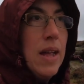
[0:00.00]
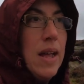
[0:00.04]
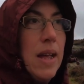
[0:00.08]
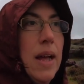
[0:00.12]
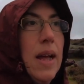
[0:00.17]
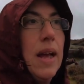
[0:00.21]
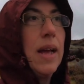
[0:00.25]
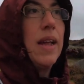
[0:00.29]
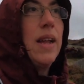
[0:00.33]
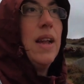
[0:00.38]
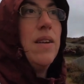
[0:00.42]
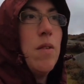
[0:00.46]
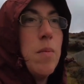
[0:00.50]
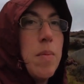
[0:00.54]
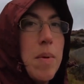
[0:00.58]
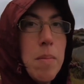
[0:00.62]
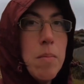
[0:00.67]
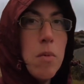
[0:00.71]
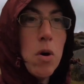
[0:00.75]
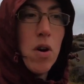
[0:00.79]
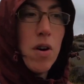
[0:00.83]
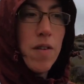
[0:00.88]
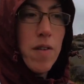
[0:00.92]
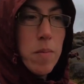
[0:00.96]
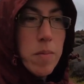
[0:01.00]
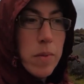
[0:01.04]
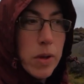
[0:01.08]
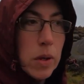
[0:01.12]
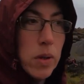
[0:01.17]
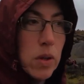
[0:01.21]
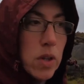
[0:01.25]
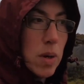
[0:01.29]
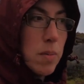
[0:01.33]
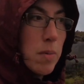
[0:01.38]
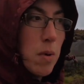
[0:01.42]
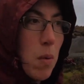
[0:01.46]
I can have a bit more of a
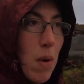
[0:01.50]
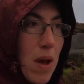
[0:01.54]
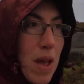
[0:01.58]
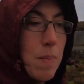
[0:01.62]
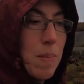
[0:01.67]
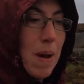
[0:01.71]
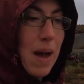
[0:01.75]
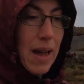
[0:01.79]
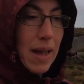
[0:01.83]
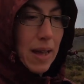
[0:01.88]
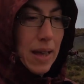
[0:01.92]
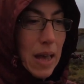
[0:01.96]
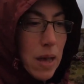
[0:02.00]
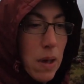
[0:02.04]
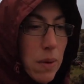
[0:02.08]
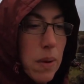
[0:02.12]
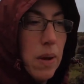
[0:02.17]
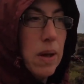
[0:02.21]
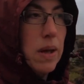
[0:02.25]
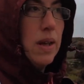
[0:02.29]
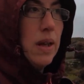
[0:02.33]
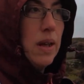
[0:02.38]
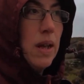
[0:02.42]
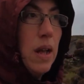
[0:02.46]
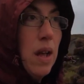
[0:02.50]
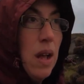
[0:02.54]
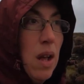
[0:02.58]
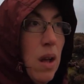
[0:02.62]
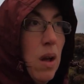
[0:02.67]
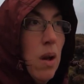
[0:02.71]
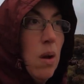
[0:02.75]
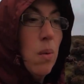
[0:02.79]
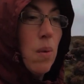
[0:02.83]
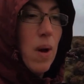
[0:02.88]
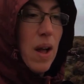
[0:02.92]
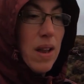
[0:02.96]
mooch on my way back
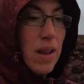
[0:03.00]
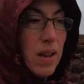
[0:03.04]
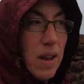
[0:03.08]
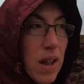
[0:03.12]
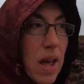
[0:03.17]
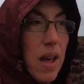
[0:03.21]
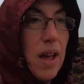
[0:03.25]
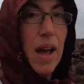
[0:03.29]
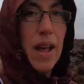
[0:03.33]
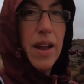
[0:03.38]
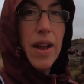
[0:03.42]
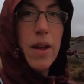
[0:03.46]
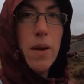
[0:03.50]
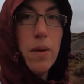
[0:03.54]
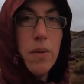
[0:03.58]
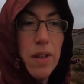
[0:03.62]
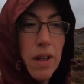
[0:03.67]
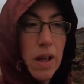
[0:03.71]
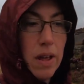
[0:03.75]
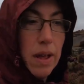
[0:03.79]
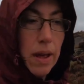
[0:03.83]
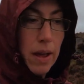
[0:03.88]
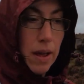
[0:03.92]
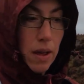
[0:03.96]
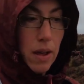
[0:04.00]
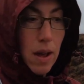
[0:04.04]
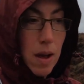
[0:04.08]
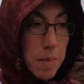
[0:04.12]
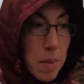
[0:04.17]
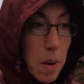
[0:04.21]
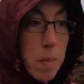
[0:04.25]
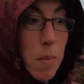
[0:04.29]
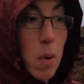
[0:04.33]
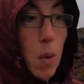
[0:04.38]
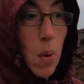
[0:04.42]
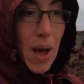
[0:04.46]
when I know that
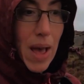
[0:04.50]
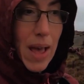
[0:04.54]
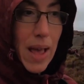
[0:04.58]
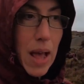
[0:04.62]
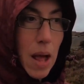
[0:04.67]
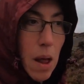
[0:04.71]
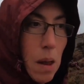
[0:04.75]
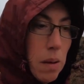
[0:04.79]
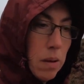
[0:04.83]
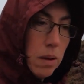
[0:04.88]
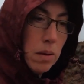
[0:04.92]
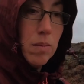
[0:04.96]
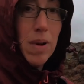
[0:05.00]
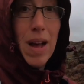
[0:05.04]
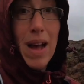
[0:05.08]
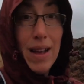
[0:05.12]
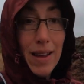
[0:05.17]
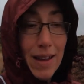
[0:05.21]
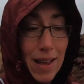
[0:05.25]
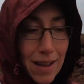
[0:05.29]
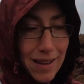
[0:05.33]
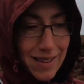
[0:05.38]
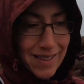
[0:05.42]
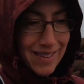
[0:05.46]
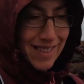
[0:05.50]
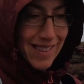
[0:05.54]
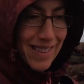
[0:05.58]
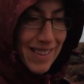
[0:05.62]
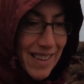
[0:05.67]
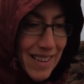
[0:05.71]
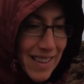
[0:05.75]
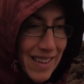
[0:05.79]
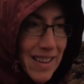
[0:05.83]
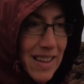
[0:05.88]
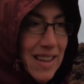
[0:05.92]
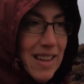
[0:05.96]
I'm on my way back.
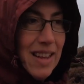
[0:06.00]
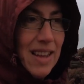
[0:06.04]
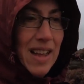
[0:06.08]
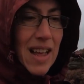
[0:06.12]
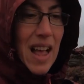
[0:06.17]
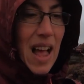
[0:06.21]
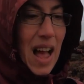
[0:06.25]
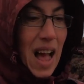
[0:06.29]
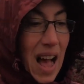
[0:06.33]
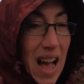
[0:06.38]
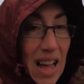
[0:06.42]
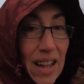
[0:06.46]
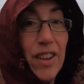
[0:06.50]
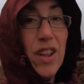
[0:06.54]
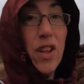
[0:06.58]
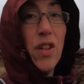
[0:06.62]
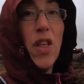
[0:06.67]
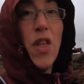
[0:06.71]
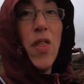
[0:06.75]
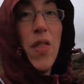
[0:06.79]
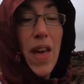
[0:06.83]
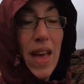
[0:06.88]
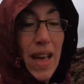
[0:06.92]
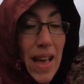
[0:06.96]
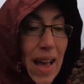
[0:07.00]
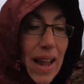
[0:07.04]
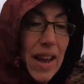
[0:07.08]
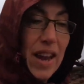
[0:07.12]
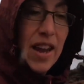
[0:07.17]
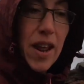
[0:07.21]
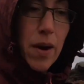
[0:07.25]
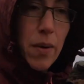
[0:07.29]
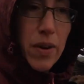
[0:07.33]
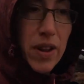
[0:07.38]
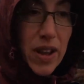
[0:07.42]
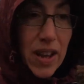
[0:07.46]
And the other thing,
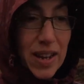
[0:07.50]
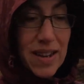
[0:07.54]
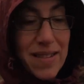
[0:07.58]
and I know what you're